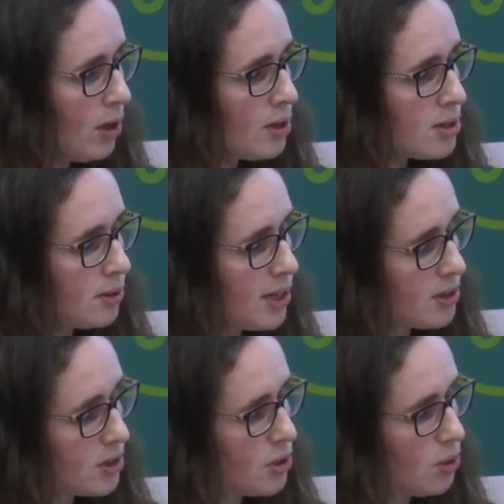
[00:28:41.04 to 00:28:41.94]
So these
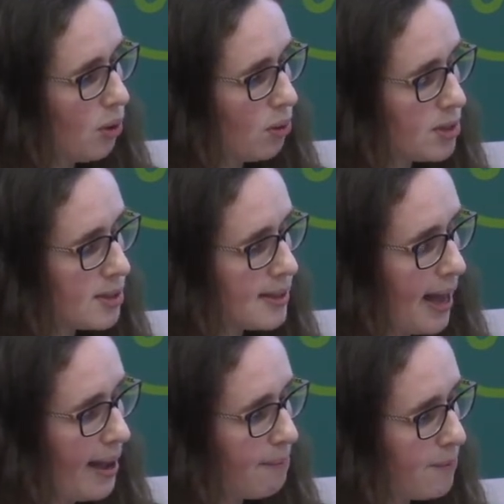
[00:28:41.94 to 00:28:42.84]
are two quotes
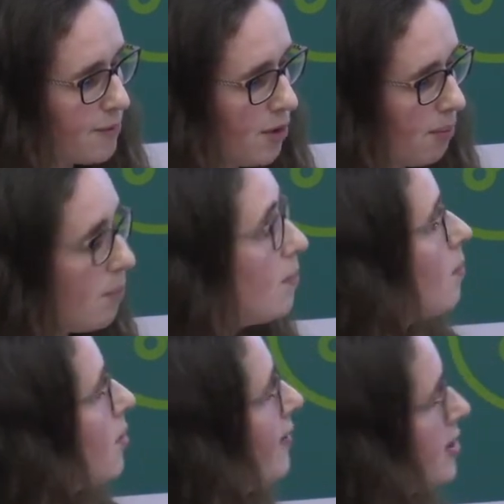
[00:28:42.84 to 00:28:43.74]
from
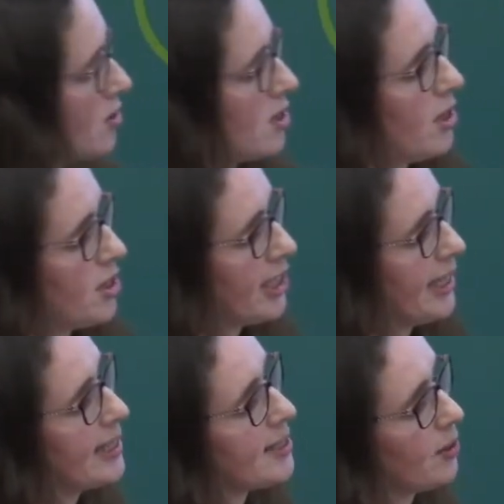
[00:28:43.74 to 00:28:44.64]
previous research I
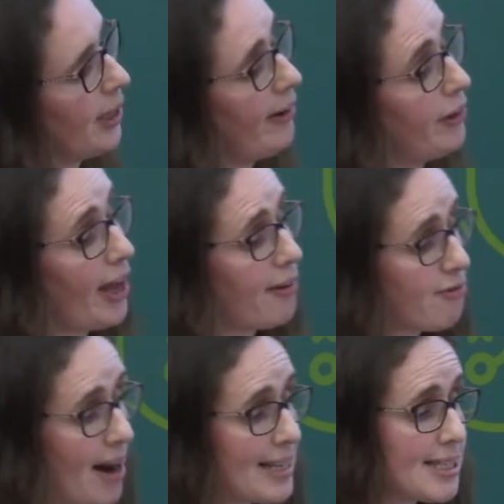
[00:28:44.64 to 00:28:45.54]
did. So here you get
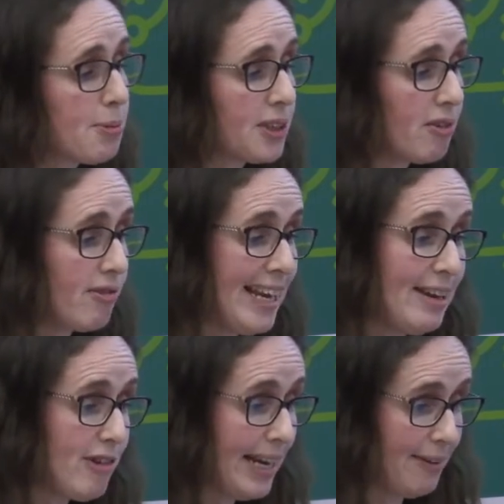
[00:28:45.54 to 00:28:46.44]
friends, but they're really,
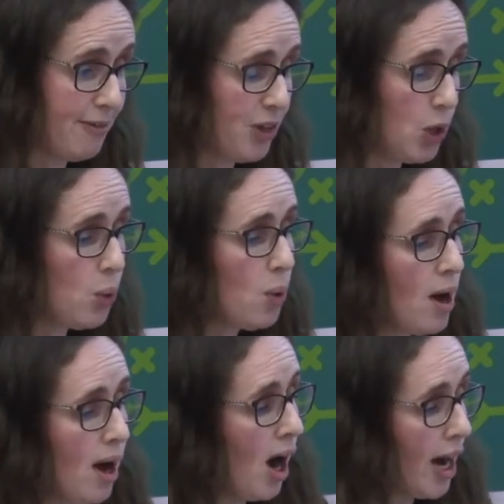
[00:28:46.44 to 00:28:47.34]
really few.
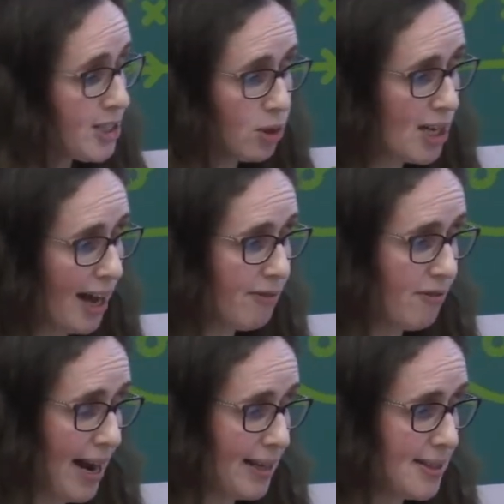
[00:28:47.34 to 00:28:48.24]
I don't have
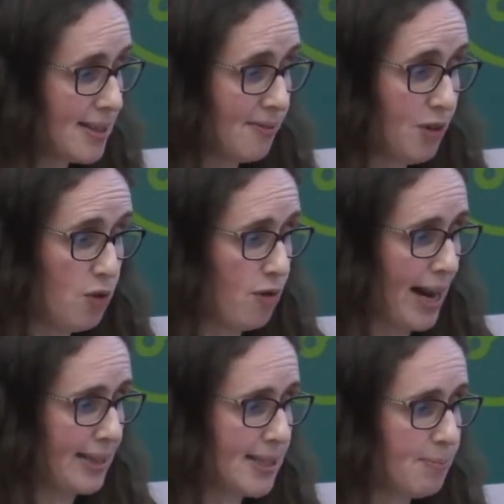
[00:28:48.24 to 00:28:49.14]
few
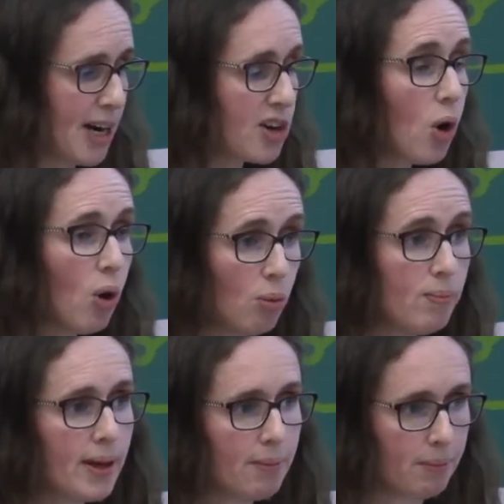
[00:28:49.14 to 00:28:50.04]
friends, but at home,
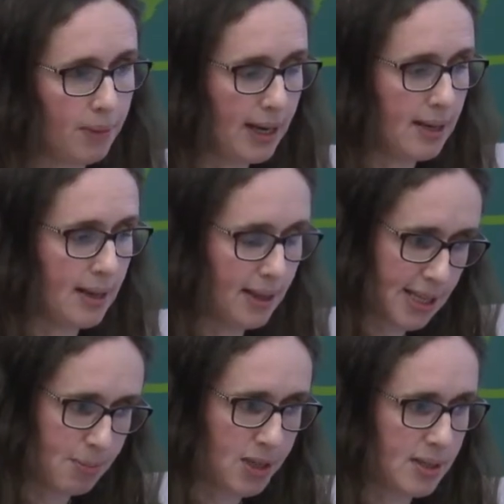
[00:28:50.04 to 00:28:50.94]
in this
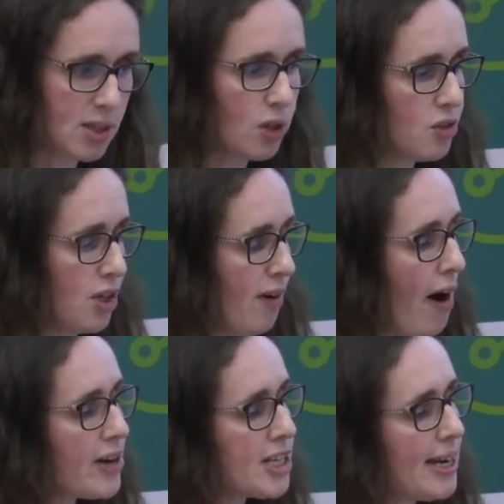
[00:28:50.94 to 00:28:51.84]
person's country of
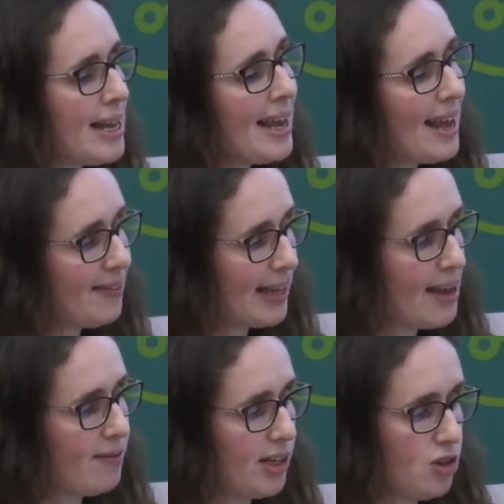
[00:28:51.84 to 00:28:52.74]
origin, in the
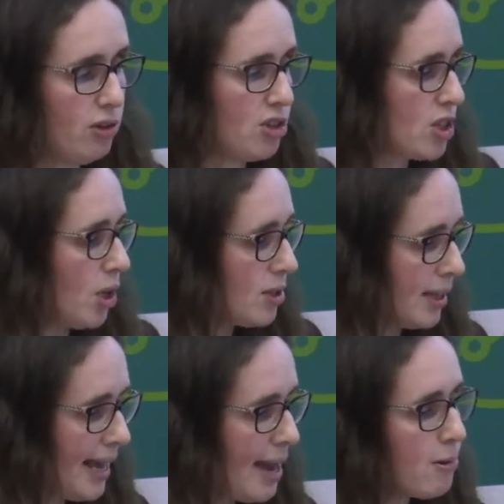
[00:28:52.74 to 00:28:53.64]
evenings you can just go to the
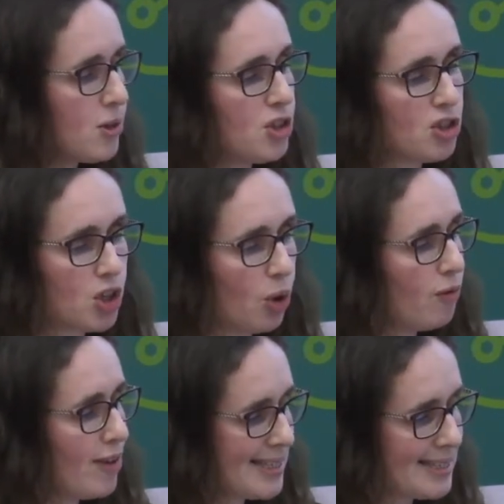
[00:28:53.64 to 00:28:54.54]
neighbours, you just go and
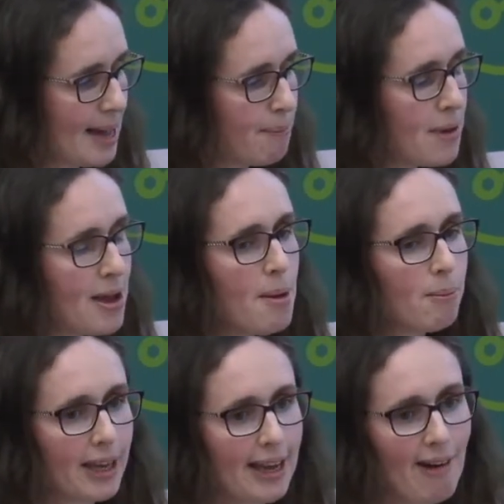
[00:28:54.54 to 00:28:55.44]
visit them.
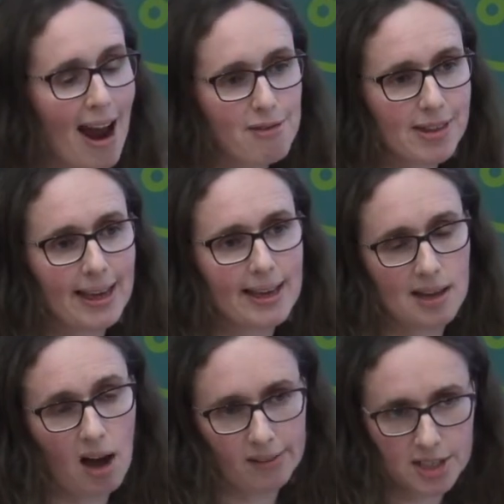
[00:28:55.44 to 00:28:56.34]
But here everything is
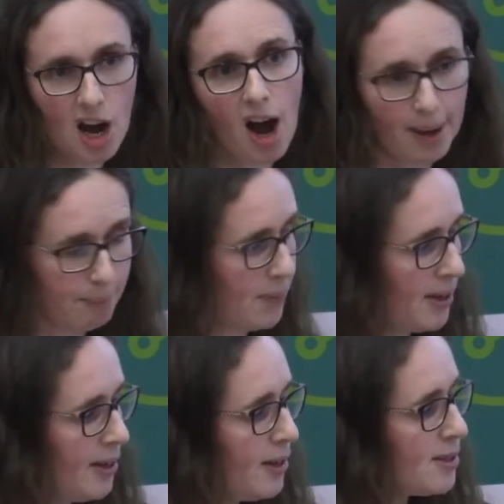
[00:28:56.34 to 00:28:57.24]
on time,
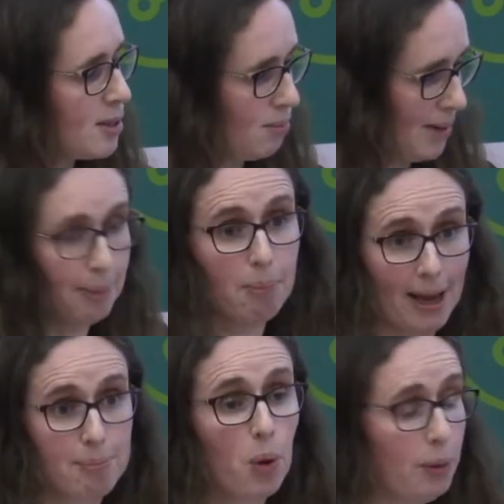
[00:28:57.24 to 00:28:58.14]
so like by
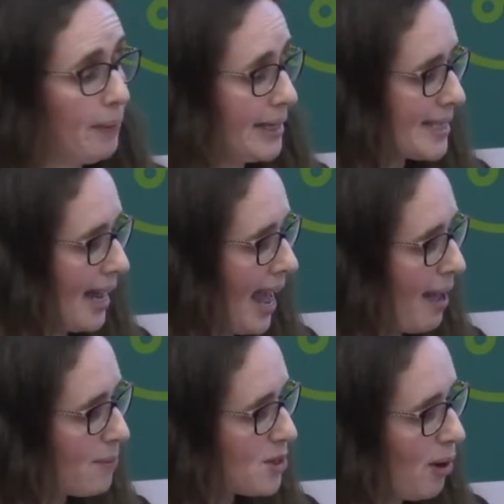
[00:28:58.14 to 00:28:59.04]
appointment.
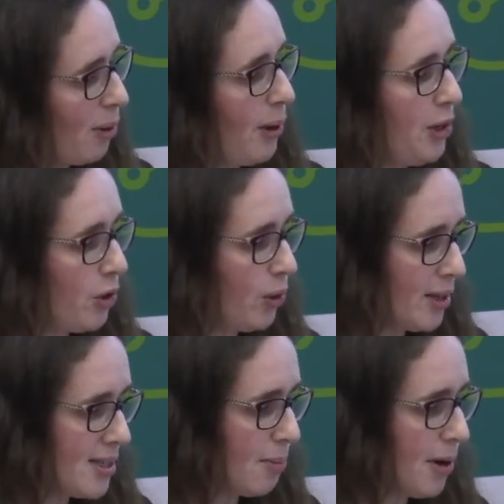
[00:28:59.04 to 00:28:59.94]
So like when you're going
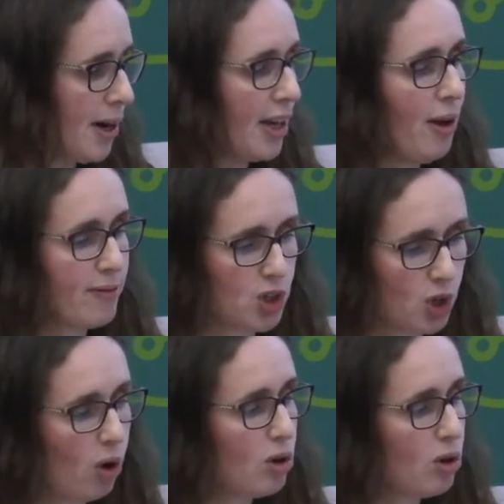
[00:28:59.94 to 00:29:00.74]
somewhere, like you have to call